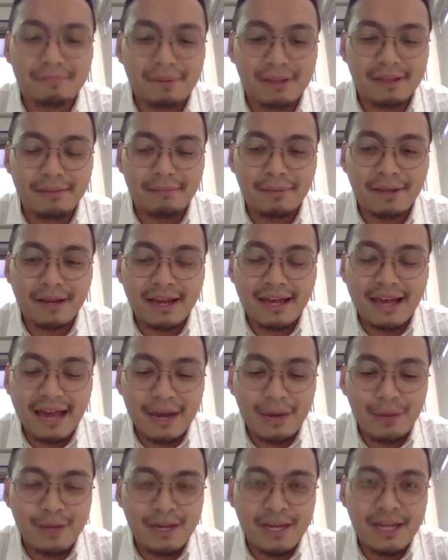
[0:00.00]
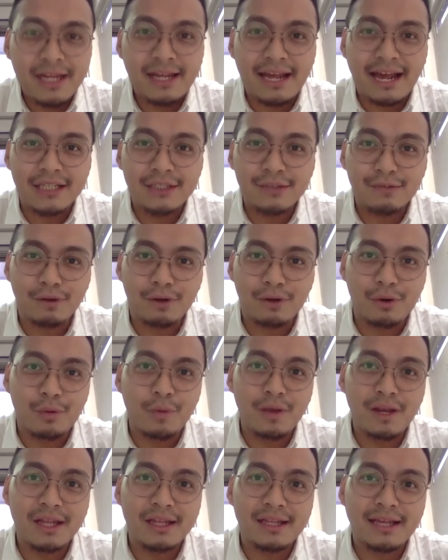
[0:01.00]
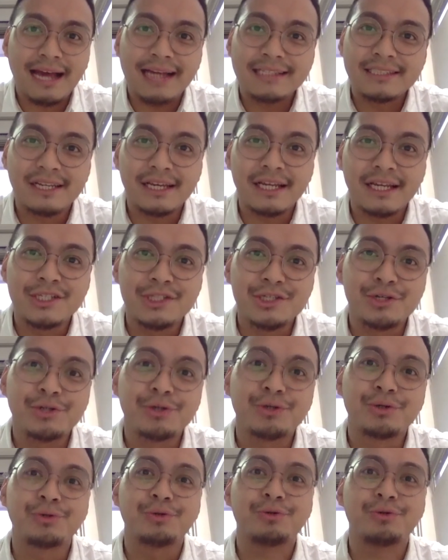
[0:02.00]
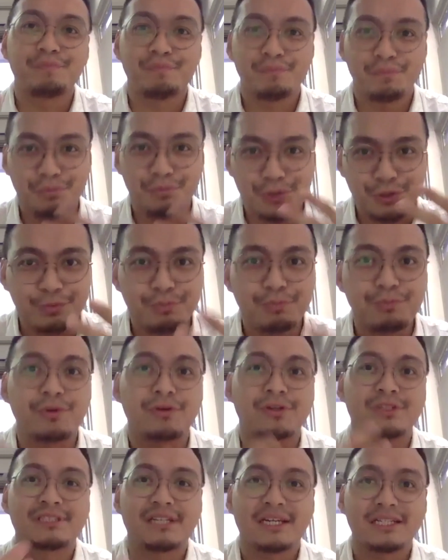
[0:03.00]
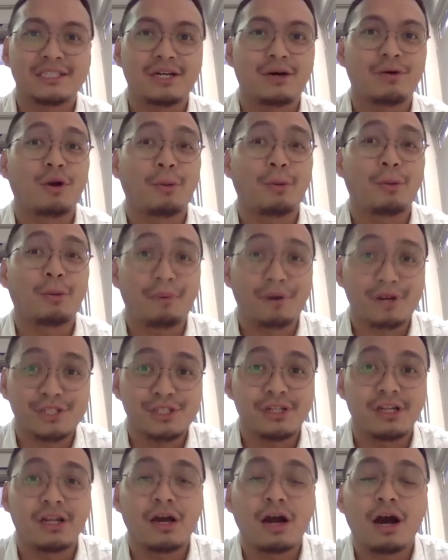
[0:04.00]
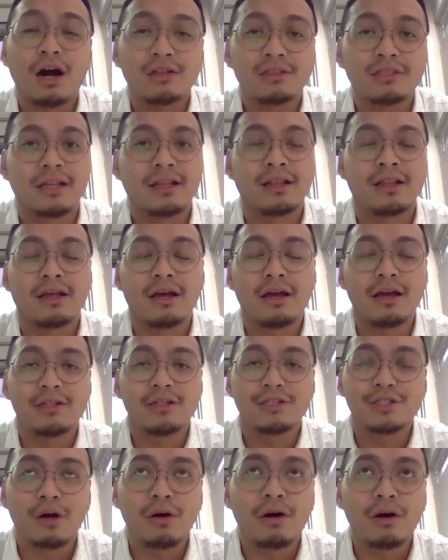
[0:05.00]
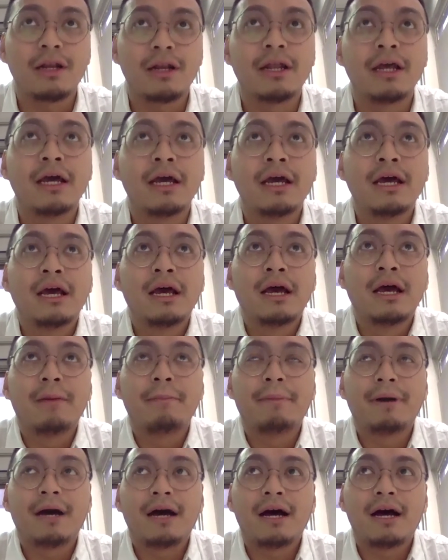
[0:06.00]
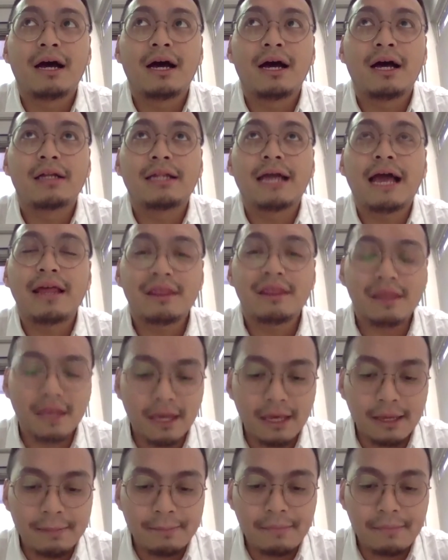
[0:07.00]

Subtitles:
again, we need cash flow. We need cash in to process our operational costs and so on. But I think